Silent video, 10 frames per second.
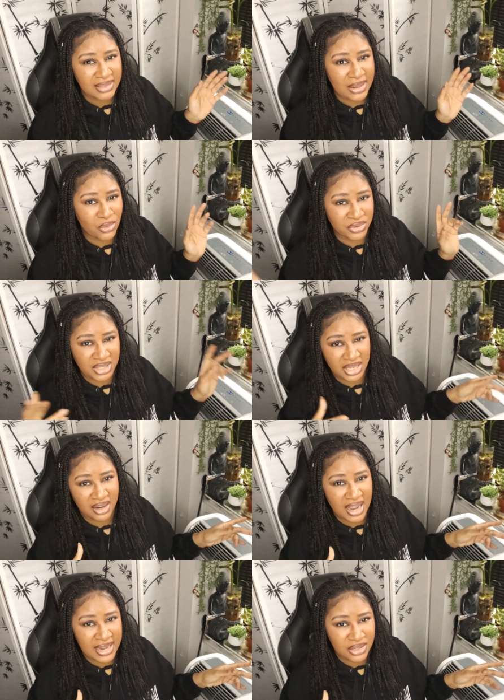that over
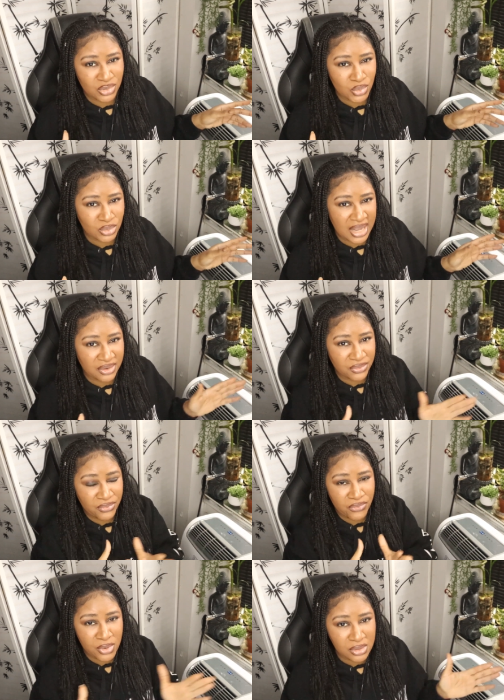there, I do like
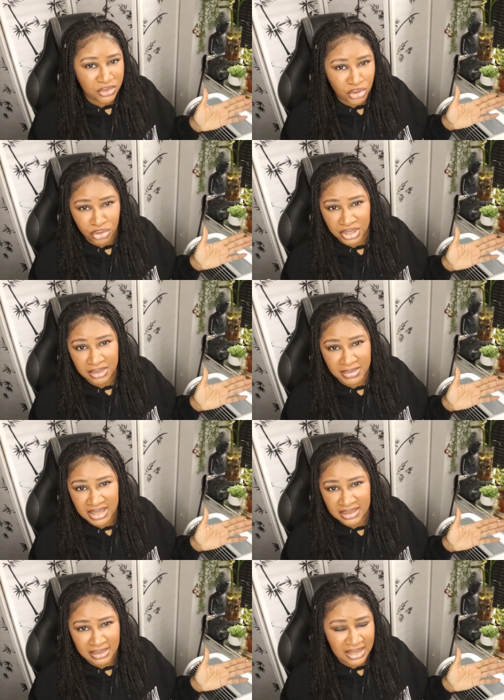full 30
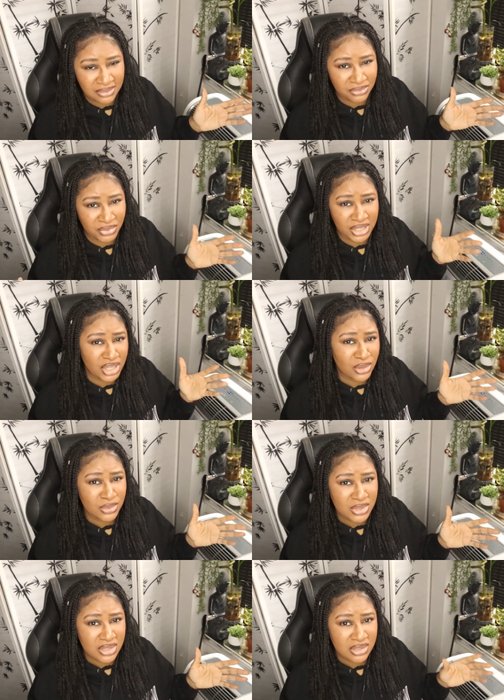minute length
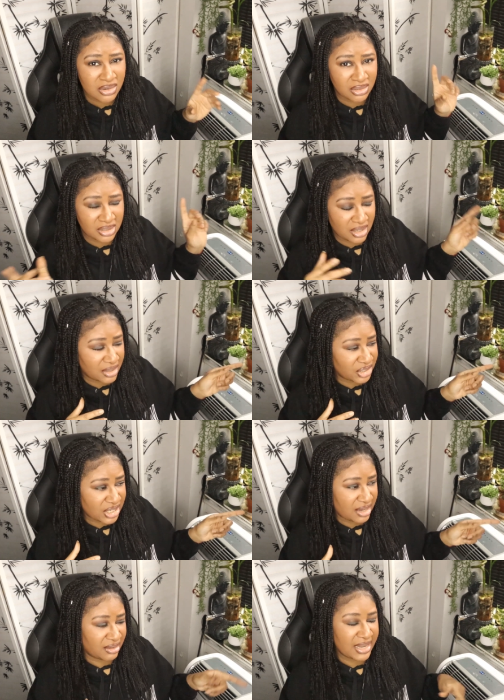videos on the other
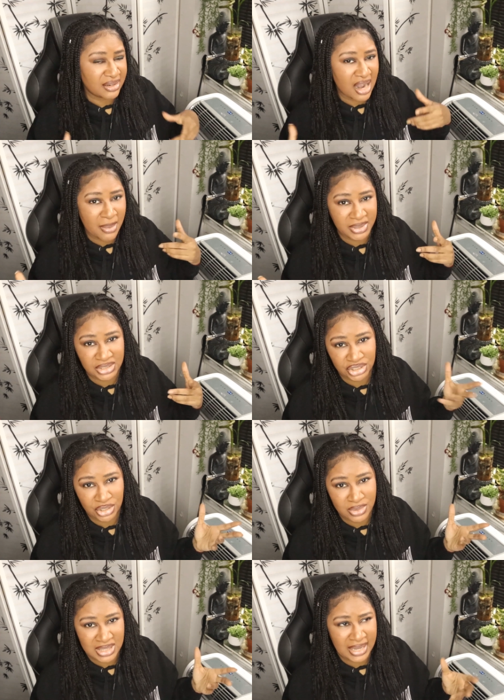channel, like comedy
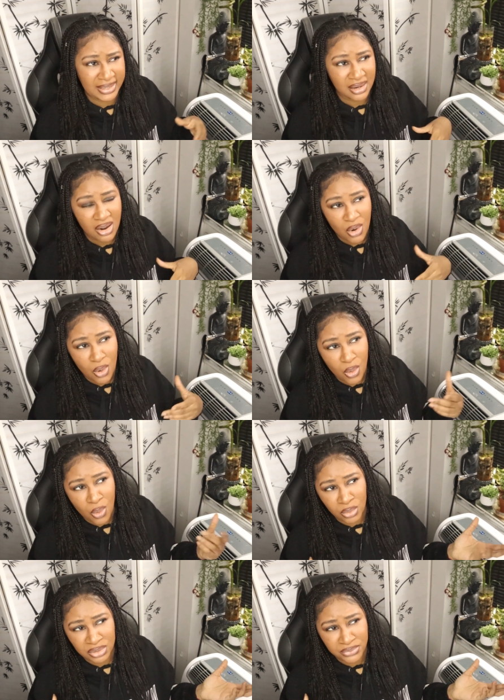shows like
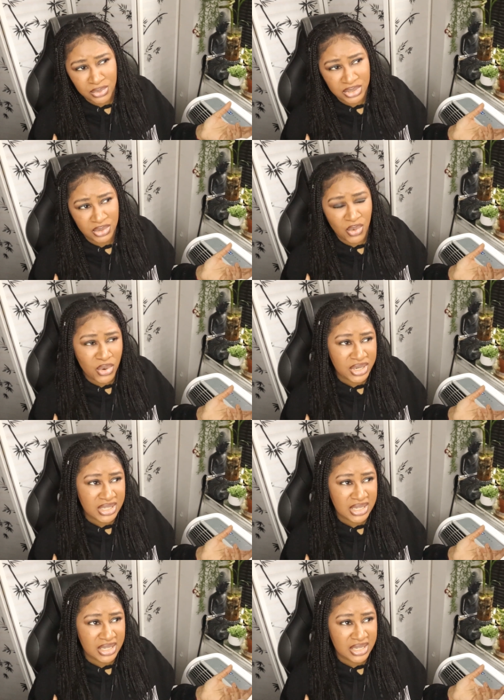only Fools and
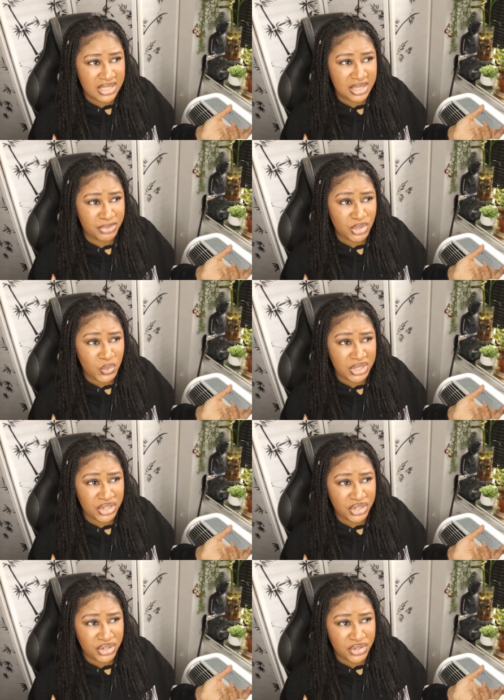Horses,
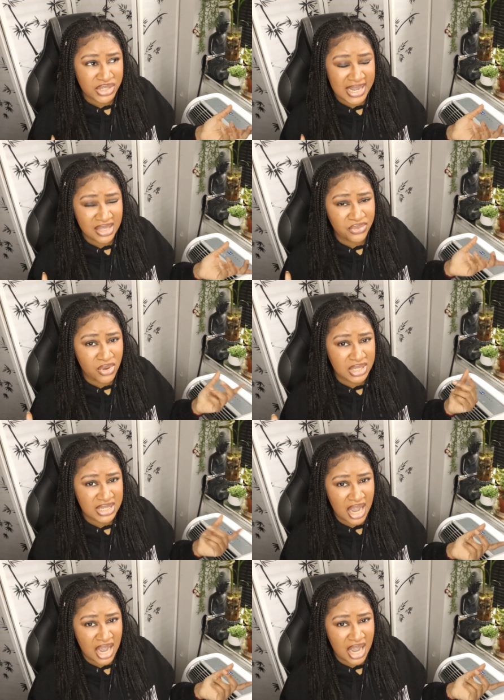Inbetweeners. I did Fawlty